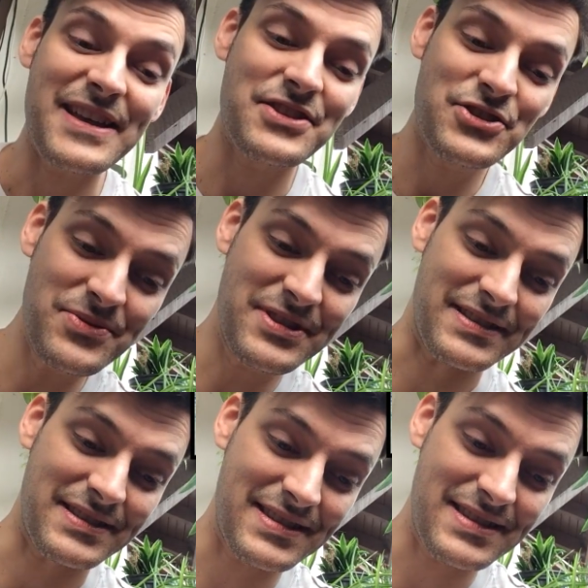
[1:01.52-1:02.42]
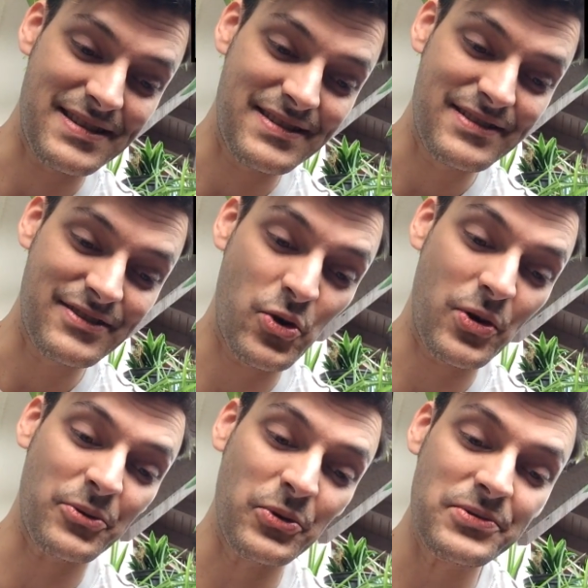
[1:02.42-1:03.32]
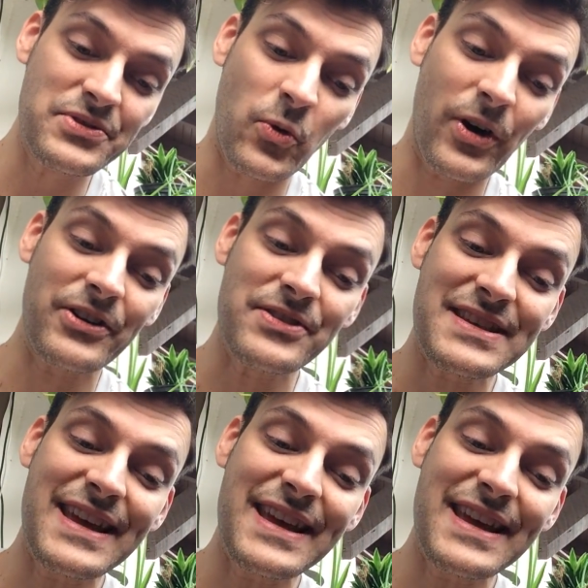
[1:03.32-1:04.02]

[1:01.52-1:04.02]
Massachusetts, court rules workers